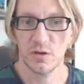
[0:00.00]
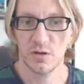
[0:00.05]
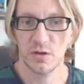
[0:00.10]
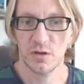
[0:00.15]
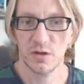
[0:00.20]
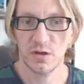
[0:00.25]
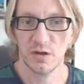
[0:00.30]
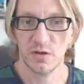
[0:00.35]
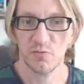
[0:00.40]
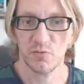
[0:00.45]

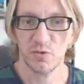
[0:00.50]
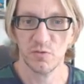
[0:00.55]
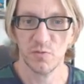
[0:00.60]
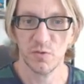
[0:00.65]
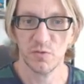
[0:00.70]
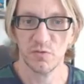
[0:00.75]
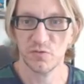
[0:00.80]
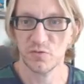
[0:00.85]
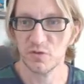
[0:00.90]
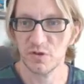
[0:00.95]
It
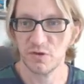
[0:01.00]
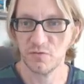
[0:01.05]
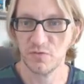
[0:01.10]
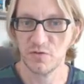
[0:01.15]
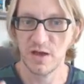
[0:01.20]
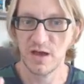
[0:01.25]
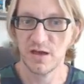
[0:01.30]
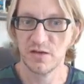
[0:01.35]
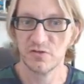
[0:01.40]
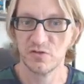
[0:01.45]
moves really
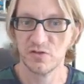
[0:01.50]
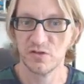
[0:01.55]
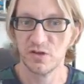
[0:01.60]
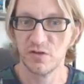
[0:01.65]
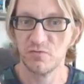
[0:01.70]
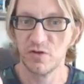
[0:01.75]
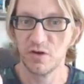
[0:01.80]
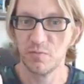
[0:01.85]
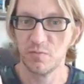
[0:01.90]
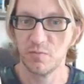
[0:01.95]
fast, so see
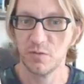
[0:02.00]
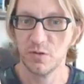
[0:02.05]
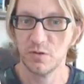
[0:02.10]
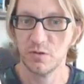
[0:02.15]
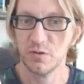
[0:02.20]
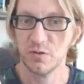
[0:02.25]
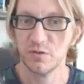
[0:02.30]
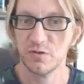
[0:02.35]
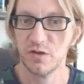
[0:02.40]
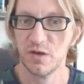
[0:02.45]

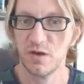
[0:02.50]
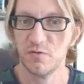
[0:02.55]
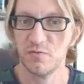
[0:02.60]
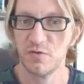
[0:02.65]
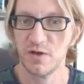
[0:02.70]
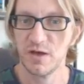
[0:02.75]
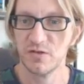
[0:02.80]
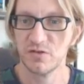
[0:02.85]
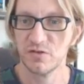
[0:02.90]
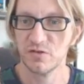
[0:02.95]
how
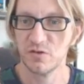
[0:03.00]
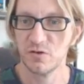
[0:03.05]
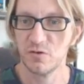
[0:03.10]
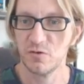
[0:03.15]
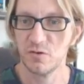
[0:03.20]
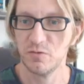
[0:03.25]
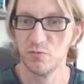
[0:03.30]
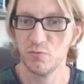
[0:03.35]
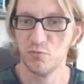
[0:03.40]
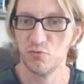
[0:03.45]
fast it's
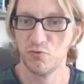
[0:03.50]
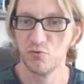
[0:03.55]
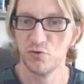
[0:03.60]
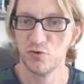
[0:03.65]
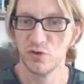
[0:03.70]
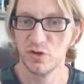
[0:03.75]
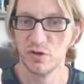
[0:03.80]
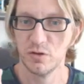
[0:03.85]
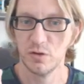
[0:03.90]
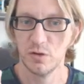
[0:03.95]
going.
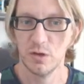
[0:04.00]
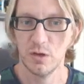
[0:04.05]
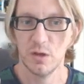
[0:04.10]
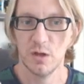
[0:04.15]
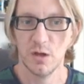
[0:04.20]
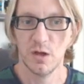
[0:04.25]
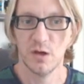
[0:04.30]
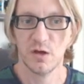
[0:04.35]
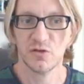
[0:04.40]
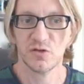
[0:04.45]

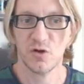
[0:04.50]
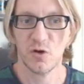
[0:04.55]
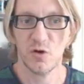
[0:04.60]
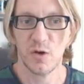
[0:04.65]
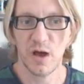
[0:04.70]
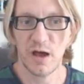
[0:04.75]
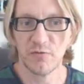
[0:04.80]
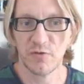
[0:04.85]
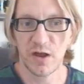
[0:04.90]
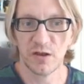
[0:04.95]
So
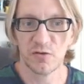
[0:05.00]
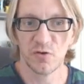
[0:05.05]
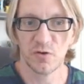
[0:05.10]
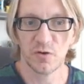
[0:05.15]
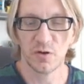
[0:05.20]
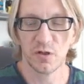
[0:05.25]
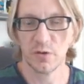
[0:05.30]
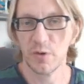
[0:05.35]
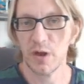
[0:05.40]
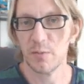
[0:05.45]
I've got it turned
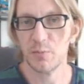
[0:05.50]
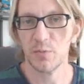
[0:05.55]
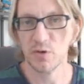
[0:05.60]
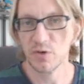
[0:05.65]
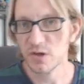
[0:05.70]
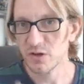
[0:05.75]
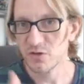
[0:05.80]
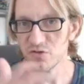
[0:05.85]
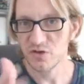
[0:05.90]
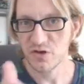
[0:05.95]
all the way up. You
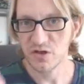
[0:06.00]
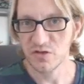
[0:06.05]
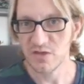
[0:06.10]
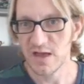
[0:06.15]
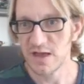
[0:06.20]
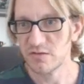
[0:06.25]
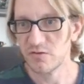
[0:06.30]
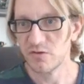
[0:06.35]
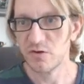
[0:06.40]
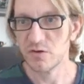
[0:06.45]
can adjust
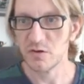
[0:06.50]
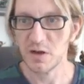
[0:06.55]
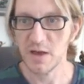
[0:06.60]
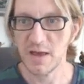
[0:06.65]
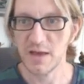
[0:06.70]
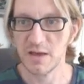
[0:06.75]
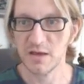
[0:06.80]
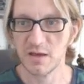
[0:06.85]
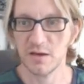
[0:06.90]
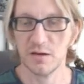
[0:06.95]
that to your
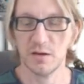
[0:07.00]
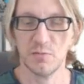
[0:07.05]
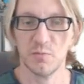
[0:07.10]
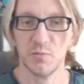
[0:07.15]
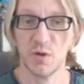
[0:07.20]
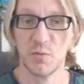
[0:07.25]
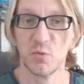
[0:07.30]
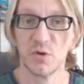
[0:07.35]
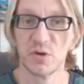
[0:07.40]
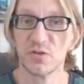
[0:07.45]
liking.
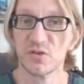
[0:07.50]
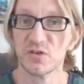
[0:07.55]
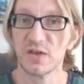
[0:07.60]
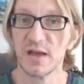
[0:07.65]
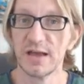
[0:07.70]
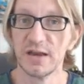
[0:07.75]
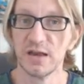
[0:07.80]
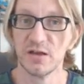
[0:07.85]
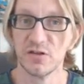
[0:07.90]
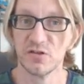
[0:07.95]
Remember,
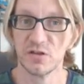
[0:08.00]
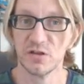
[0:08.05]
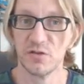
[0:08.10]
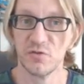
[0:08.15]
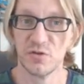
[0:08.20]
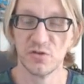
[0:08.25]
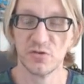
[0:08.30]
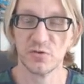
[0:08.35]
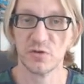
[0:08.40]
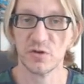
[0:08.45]
inside each
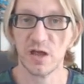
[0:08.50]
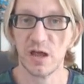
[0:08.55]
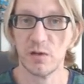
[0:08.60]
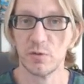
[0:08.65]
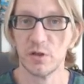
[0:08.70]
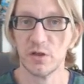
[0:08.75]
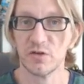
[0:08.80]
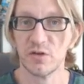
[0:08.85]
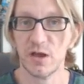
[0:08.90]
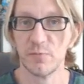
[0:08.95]
individual game, a
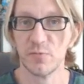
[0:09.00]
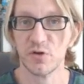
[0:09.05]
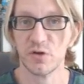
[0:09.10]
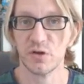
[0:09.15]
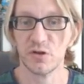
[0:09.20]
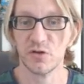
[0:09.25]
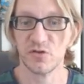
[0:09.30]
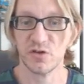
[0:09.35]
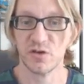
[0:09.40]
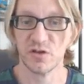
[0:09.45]
lot of times you can
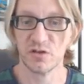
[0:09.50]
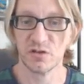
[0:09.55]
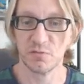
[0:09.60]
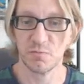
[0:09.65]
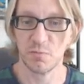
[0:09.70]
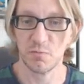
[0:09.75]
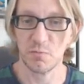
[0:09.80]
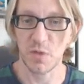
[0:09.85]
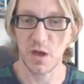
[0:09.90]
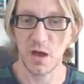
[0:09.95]
adjust
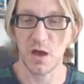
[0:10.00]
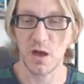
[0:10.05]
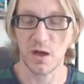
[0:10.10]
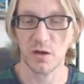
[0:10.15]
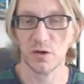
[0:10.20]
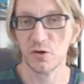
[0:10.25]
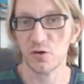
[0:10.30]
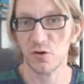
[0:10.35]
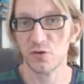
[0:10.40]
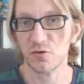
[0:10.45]

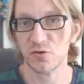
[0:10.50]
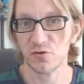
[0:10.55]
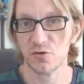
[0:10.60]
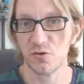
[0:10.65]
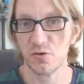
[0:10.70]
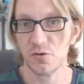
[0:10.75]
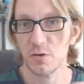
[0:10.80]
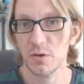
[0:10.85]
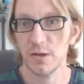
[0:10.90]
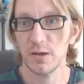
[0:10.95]

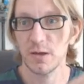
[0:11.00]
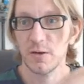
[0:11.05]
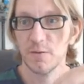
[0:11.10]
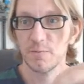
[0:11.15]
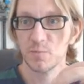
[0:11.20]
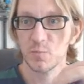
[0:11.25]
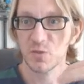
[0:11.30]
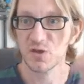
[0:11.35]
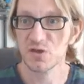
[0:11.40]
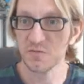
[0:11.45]
cursor
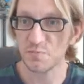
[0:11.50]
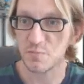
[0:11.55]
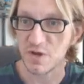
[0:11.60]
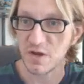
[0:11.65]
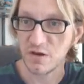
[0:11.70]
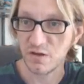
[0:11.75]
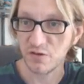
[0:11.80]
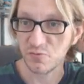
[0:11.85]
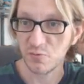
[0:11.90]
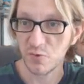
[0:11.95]

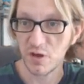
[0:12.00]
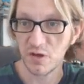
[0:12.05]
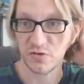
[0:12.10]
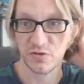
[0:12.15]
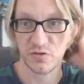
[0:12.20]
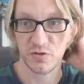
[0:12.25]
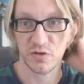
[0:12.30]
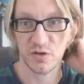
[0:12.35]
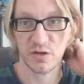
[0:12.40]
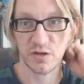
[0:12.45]
speed as well,
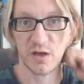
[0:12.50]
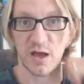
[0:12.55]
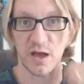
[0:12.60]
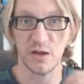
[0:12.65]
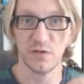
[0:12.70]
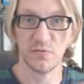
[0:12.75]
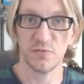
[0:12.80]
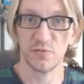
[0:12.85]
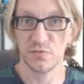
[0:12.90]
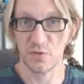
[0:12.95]
so you can kind
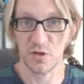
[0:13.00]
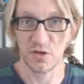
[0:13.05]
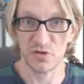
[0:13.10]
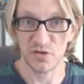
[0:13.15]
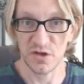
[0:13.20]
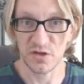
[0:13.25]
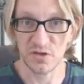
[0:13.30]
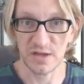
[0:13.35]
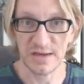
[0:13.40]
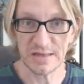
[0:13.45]
of
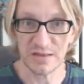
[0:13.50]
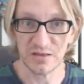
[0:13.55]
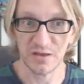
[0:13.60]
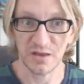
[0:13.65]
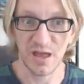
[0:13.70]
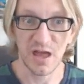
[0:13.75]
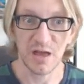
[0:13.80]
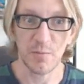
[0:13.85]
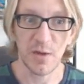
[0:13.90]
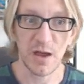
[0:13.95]
adjust it in the
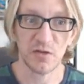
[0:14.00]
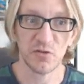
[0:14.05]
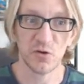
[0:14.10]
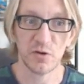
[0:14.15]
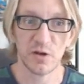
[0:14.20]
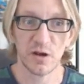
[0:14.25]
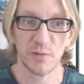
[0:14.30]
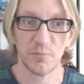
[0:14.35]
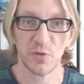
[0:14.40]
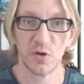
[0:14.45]
game. I turn
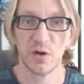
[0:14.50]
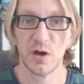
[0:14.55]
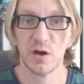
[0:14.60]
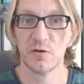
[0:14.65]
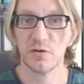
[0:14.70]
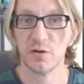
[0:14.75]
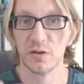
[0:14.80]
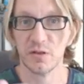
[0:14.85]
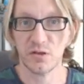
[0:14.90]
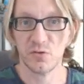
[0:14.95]
it up to
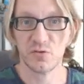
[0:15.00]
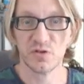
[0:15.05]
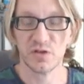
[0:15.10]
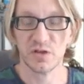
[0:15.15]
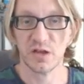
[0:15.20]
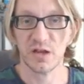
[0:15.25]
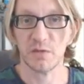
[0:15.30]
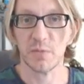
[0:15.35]
100 and usually get in my